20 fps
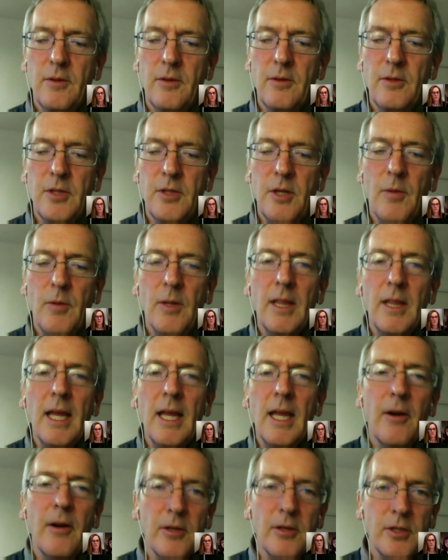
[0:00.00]

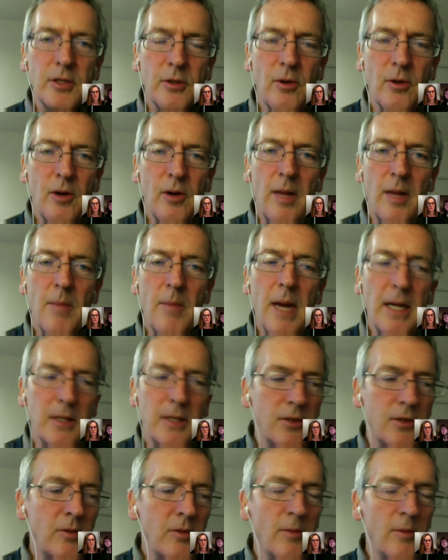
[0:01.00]
relayed her story. My
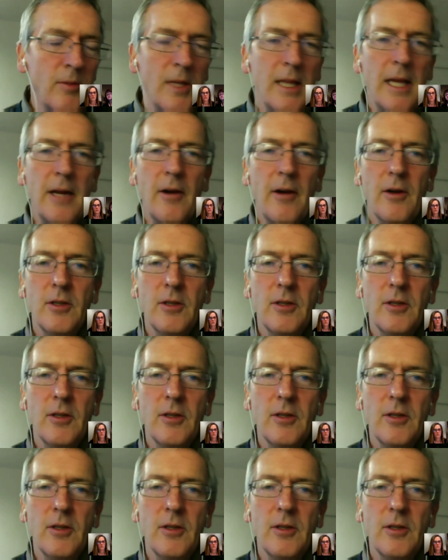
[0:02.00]
student relayed her